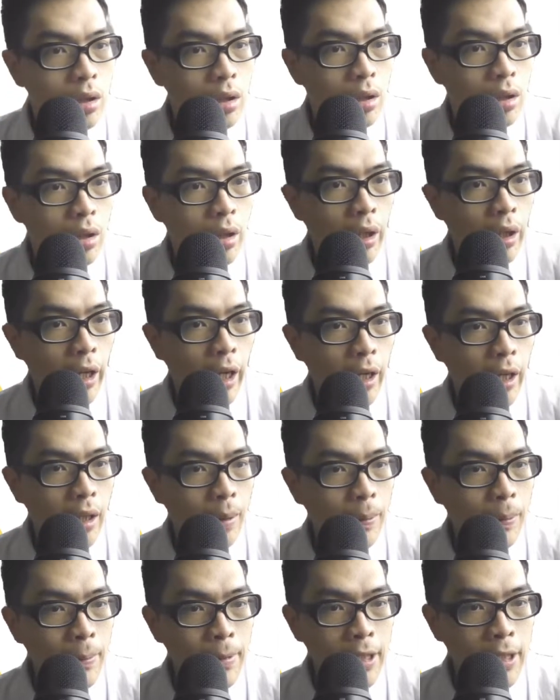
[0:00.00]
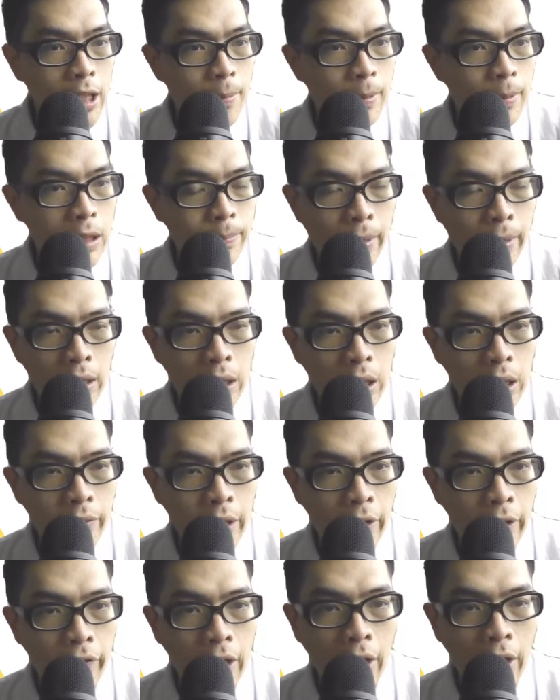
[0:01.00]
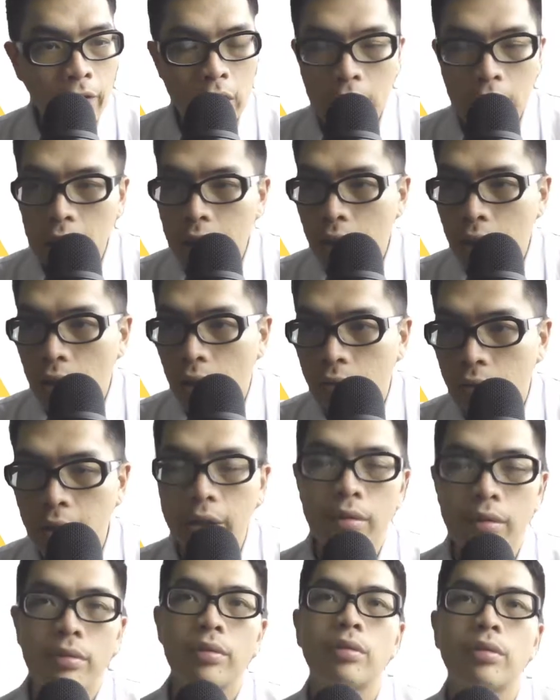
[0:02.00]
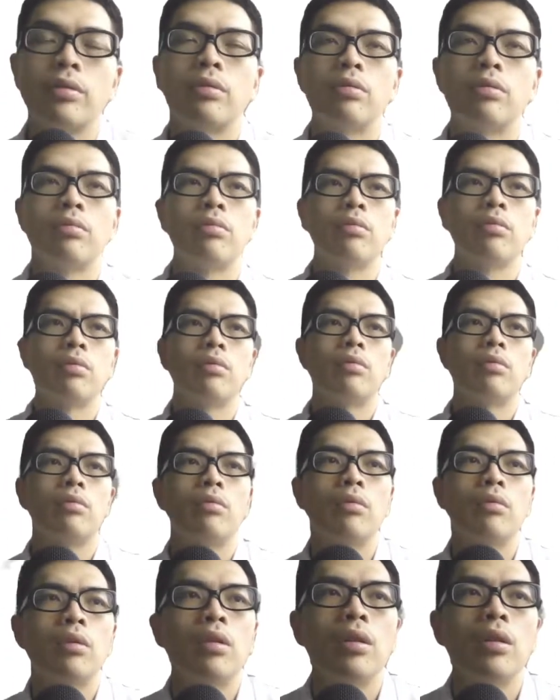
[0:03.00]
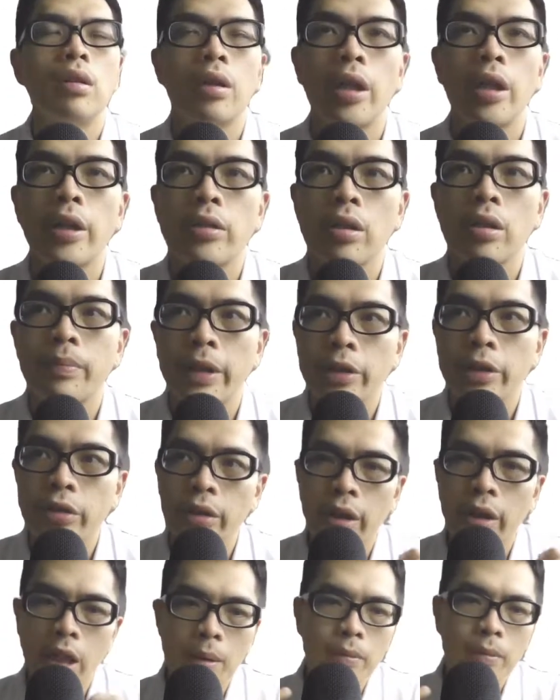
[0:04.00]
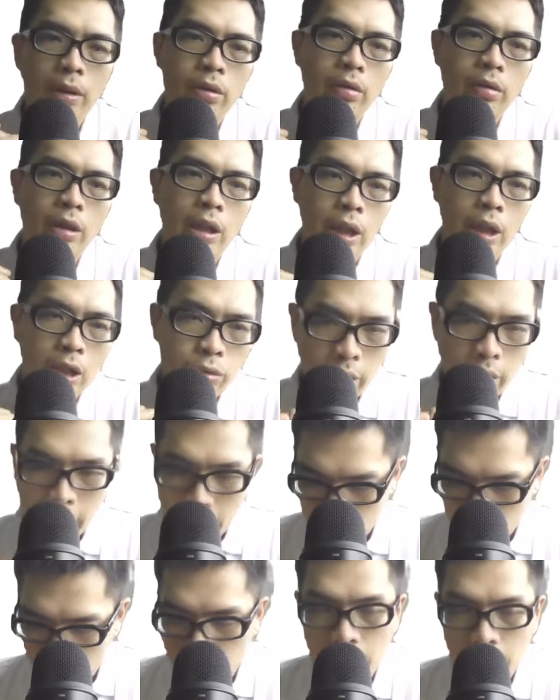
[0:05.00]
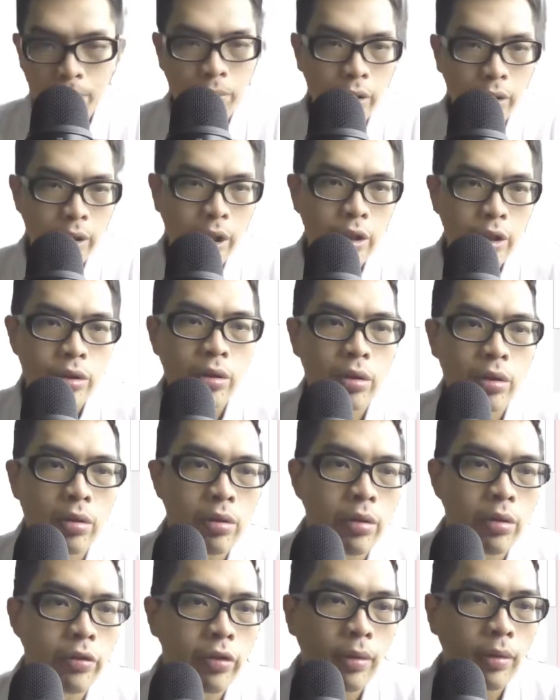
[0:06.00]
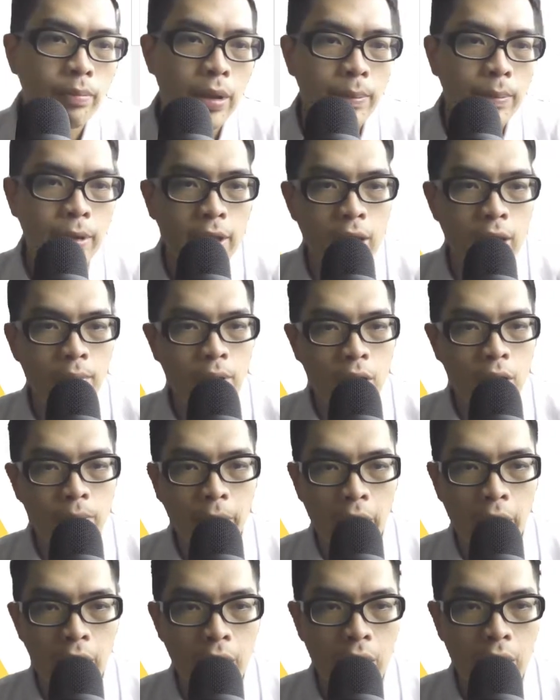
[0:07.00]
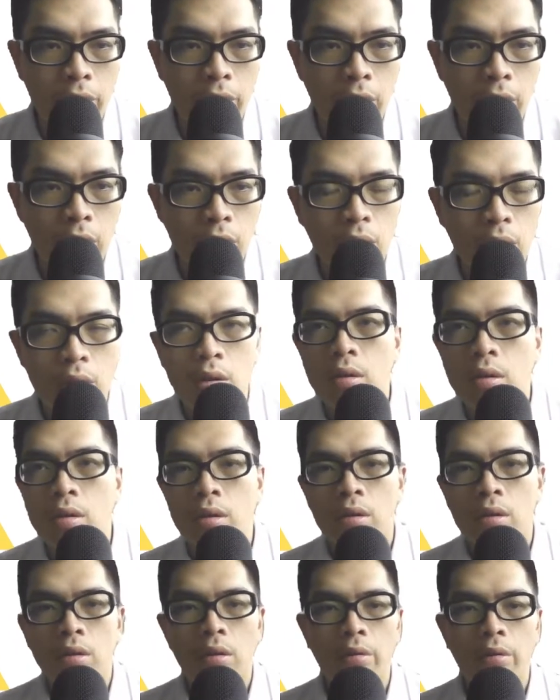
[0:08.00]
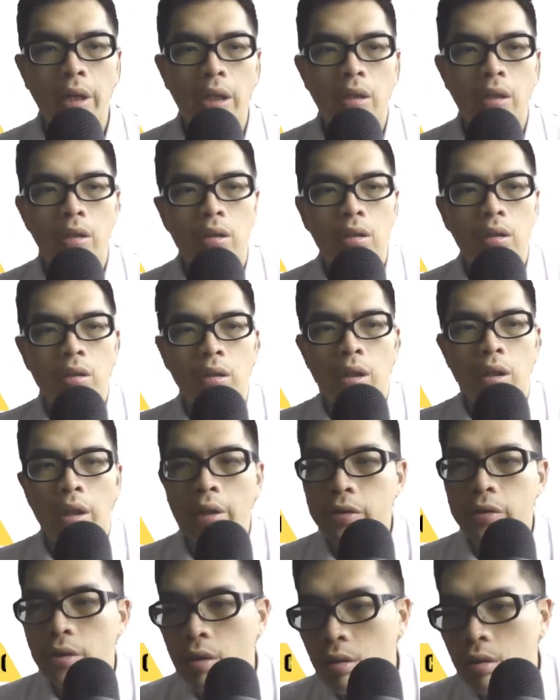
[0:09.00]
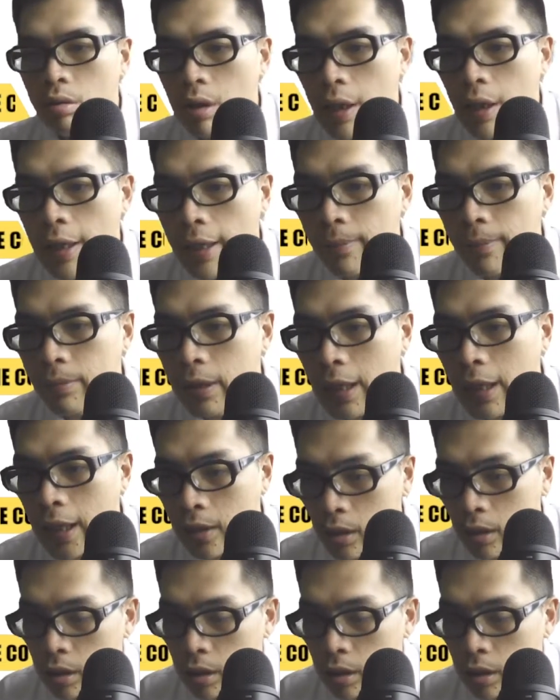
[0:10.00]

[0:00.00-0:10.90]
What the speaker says: And the PPC perspective I've covered earlier on, right? Okay, so make sure you're able to illustrate actual and potential growth from PPC perspective. Alright, okay, so I am done.